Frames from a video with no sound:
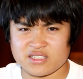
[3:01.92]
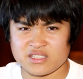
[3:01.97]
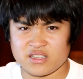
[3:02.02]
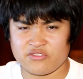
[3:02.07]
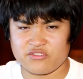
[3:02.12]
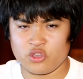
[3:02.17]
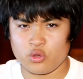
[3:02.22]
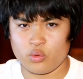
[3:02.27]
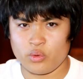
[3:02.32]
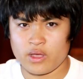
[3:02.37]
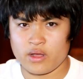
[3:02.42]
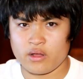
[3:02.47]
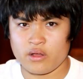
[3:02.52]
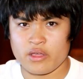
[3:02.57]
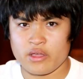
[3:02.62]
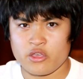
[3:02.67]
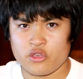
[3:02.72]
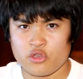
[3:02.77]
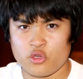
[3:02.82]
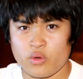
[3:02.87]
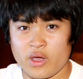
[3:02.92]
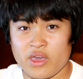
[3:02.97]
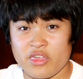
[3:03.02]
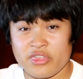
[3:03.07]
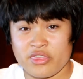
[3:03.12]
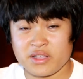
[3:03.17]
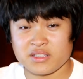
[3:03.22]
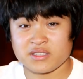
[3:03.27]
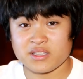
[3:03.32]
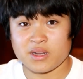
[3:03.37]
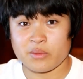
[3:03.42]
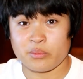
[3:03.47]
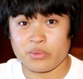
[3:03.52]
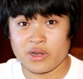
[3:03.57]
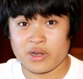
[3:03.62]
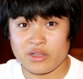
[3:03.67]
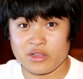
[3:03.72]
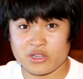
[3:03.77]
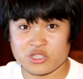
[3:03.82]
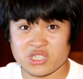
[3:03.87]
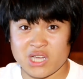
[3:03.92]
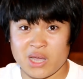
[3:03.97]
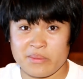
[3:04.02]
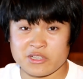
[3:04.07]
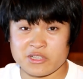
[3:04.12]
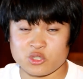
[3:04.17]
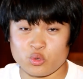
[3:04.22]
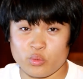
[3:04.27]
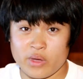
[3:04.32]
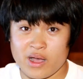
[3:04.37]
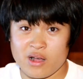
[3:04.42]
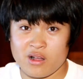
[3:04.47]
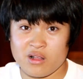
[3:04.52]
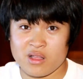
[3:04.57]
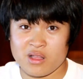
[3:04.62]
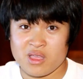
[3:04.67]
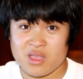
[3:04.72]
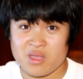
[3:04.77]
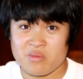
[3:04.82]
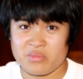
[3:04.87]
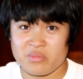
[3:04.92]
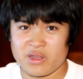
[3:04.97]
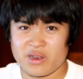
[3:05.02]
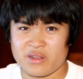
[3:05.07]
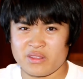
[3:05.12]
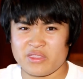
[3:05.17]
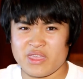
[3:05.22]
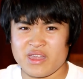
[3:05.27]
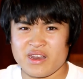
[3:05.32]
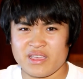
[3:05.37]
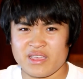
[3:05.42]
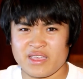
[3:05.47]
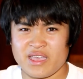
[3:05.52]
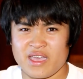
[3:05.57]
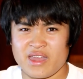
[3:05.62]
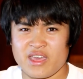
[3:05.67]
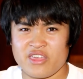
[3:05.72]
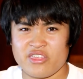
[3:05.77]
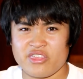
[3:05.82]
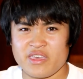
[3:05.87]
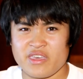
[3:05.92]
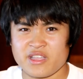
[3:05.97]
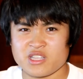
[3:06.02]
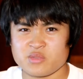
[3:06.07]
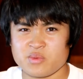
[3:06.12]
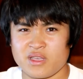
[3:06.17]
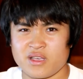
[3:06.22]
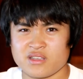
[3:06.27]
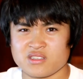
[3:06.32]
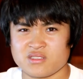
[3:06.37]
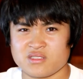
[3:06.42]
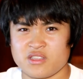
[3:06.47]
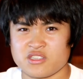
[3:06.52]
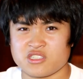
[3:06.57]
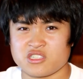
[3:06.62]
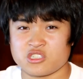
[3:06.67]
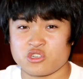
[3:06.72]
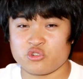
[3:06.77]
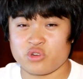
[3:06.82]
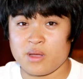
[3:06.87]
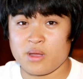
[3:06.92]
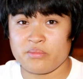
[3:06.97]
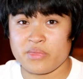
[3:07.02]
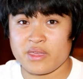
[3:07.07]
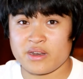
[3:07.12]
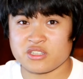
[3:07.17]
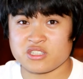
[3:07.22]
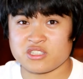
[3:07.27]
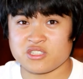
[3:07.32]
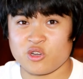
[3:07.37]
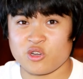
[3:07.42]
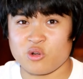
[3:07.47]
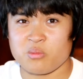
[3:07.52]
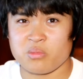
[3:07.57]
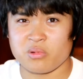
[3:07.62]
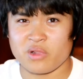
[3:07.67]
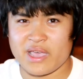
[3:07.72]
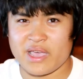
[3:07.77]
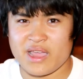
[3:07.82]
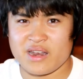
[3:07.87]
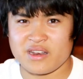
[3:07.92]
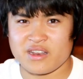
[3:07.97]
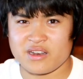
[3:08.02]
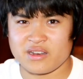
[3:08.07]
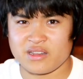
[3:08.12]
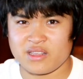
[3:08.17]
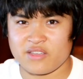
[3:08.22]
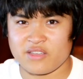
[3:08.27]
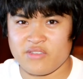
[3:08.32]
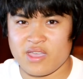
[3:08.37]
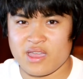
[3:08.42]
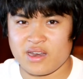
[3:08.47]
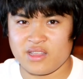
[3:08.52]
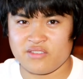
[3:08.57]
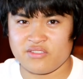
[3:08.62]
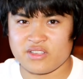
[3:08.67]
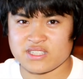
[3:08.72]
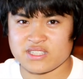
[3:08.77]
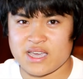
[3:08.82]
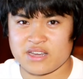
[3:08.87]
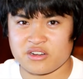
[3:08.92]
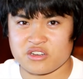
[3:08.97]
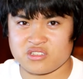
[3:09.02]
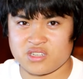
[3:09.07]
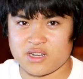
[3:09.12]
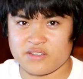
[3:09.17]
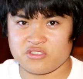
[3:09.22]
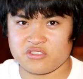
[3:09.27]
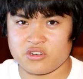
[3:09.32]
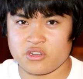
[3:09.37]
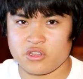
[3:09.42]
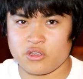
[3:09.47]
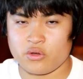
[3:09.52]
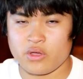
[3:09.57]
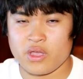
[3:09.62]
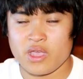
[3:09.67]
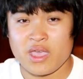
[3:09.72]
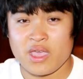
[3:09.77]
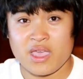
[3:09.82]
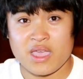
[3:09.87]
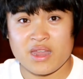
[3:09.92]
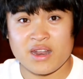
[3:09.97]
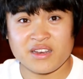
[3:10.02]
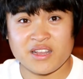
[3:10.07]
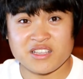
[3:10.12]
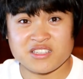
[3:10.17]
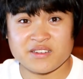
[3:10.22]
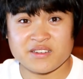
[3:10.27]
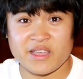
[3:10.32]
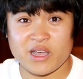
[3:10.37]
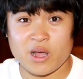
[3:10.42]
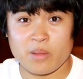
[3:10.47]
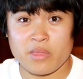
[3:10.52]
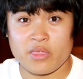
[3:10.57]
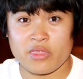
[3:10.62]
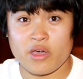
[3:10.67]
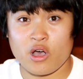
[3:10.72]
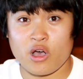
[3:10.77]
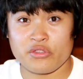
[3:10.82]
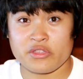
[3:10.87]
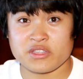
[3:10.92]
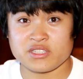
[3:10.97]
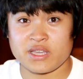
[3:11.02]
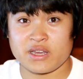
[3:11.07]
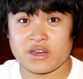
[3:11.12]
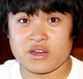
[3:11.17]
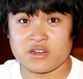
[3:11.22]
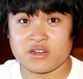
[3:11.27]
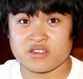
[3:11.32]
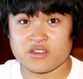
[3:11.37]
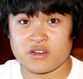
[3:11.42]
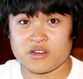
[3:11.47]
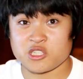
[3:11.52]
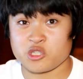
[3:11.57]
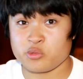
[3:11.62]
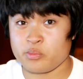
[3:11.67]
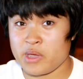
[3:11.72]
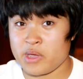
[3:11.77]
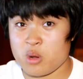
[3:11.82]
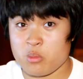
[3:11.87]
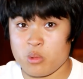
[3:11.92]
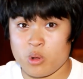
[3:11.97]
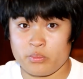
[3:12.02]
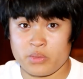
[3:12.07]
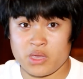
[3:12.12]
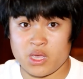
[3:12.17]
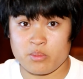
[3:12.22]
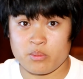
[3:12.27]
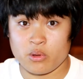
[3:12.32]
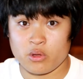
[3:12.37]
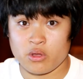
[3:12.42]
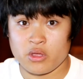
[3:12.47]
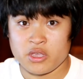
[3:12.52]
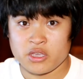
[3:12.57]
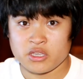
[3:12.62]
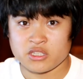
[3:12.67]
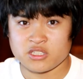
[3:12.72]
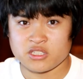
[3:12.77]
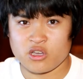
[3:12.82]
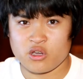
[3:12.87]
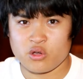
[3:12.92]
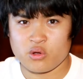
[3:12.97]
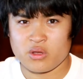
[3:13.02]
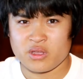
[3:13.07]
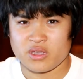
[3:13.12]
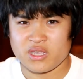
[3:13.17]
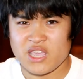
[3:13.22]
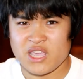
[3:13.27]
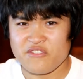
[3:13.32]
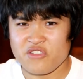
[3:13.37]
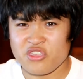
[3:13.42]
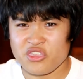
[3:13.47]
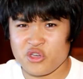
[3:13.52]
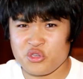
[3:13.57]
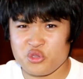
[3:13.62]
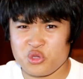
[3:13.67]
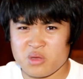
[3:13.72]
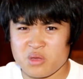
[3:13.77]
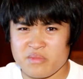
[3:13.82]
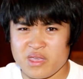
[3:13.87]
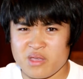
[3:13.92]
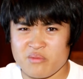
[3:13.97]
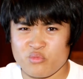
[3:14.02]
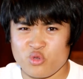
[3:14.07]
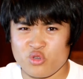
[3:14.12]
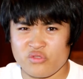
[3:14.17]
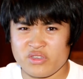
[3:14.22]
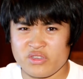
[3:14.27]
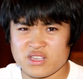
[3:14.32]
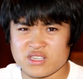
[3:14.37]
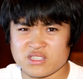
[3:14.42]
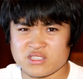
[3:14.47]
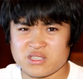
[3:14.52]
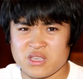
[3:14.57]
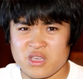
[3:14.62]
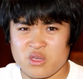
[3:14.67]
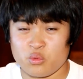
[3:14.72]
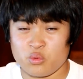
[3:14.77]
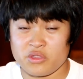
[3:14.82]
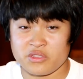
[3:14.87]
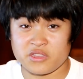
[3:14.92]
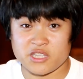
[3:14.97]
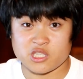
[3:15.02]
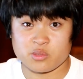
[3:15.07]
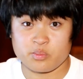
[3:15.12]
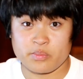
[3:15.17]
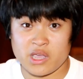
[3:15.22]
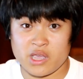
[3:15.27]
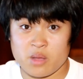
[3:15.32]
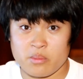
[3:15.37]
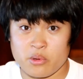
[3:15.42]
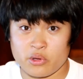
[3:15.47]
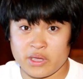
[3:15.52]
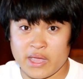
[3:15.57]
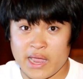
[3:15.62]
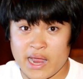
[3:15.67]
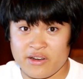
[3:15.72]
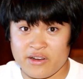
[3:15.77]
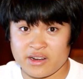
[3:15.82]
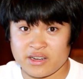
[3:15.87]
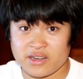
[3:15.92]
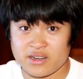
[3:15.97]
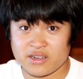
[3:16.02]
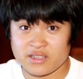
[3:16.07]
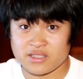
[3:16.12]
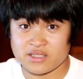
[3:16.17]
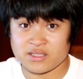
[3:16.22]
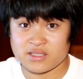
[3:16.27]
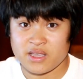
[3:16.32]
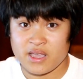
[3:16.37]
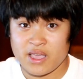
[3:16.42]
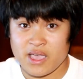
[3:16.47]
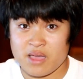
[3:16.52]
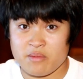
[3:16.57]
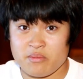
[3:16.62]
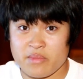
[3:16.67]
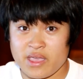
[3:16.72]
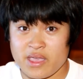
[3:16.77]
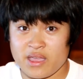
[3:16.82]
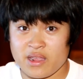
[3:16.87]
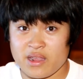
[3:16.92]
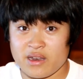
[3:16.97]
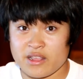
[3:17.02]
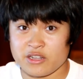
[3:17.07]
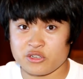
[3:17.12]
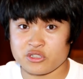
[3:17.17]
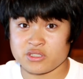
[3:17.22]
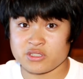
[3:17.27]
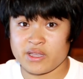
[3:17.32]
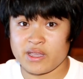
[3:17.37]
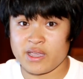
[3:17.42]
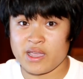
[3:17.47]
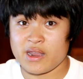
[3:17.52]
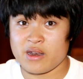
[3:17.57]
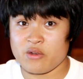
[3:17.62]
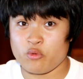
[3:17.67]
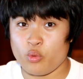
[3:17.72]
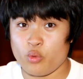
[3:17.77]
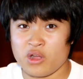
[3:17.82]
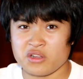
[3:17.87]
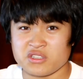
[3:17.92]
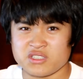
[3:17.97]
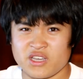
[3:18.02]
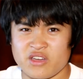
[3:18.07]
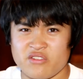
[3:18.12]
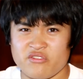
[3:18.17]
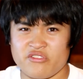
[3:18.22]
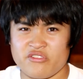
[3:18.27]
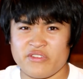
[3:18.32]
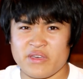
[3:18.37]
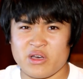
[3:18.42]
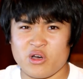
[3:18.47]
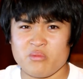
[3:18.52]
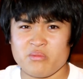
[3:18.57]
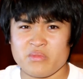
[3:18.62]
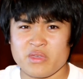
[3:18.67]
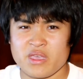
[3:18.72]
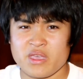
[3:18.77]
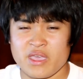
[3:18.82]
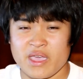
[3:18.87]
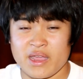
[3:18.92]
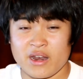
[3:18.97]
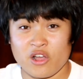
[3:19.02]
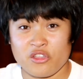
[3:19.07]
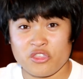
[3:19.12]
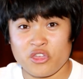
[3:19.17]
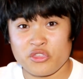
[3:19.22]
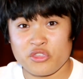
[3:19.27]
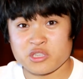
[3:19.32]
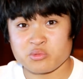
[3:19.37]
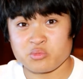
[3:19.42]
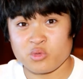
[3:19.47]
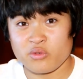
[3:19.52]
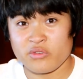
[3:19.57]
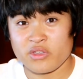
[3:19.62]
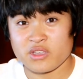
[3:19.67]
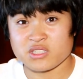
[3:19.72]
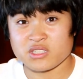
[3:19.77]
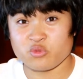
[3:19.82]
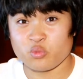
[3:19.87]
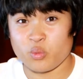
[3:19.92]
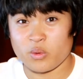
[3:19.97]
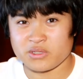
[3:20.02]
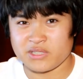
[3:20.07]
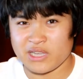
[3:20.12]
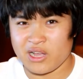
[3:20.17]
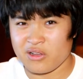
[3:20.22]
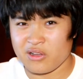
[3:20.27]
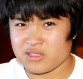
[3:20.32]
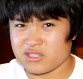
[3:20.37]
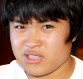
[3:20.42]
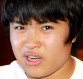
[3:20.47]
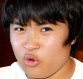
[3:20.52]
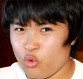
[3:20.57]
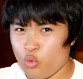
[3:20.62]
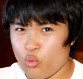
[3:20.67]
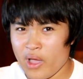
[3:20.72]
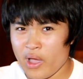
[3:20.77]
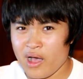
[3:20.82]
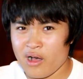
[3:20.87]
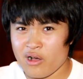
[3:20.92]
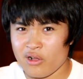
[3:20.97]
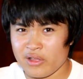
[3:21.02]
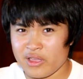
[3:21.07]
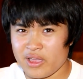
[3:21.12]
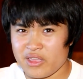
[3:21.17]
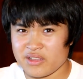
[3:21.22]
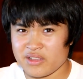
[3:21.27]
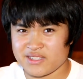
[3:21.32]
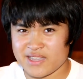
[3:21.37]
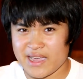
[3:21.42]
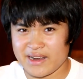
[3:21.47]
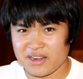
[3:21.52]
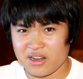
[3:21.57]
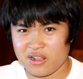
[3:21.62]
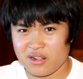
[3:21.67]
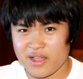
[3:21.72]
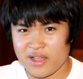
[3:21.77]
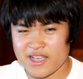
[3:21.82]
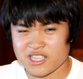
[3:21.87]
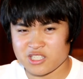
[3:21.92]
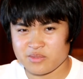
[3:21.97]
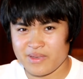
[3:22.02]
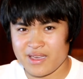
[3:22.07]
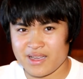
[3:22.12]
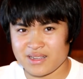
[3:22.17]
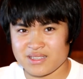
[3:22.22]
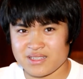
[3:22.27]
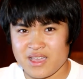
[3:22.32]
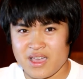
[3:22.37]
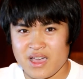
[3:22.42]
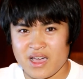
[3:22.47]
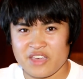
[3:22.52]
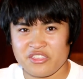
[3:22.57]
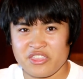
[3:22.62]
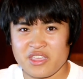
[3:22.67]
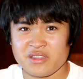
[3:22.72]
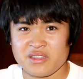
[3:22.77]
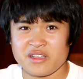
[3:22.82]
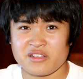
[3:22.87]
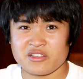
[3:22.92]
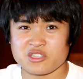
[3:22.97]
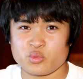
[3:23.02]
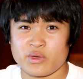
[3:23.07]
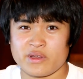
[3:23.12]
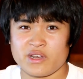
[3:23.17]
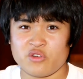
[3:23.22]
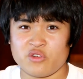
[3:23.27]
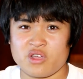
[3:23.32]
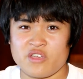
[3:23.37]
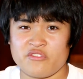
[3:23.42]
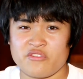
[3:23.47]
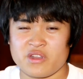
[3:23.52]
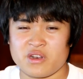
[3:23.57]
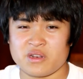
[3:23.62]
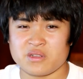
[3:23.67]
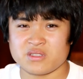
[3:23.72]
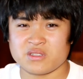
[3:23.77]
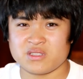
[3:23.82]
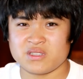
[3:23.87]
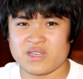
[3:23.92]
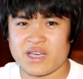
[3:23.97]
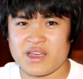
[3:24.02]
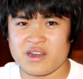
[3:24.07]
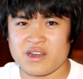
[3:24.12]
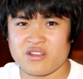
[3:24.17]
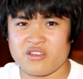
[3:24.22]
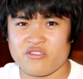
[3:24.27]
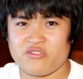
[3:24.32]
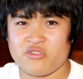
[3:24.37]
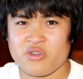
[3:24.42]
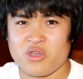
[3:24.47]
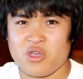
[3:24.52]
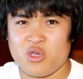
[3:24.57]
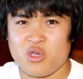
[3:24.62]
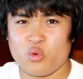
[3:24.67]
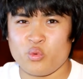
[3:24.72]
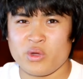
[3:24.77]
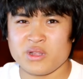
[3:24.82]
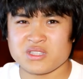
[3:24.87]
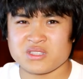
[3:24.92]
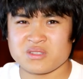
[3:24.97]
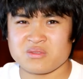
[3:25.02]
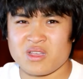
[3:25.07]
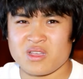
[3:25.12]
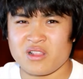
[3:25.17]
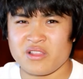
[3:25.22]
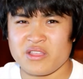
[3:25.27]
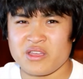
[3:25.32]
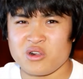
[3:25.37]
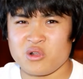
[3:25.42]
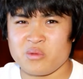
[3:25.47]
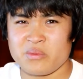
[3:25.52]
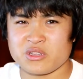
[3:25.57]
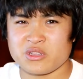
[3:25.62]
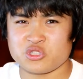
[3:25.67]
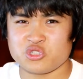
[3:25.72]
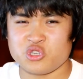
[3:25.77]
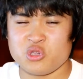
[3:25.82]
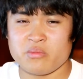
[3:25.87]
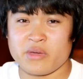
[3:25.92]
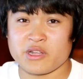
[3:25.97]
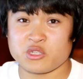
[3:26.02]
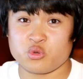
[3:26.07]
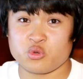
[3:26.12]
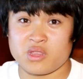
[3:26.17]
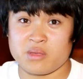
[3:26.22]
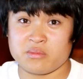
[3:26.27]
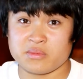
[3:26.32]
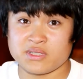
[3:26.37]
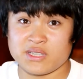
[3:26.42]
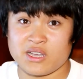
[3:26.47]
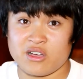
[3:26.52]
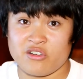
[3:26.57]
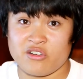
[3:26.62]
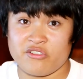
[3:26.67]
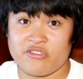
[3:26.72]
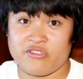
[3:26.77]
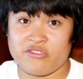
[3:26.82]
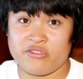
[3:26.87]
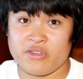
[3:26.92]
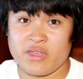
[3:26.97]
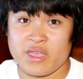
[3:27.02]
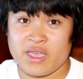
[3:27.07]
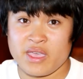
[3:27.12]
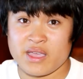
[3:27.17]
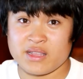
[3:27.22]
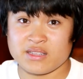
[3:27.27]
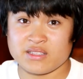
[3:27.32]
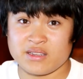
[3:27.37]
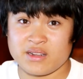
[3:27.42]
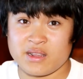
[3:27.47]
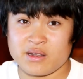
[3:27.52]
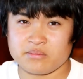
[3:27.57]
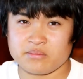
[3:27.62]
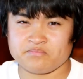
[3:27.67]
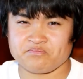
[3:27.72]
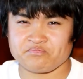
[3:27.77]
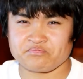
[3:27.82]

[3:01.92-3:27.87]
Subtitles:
if you will, who I think did a pretty good job as well. But then again, I think it's because of this script that is so bland and give any of these actors enough to do. And it doesn't help that all these characters are despicable people. So even though you can make movies with despicable characters and make it an interesting and well done film, and although this movie is done well in a technical aspect, I think Nicolas Winding Refn kind of went a little bit too much with himself and didn't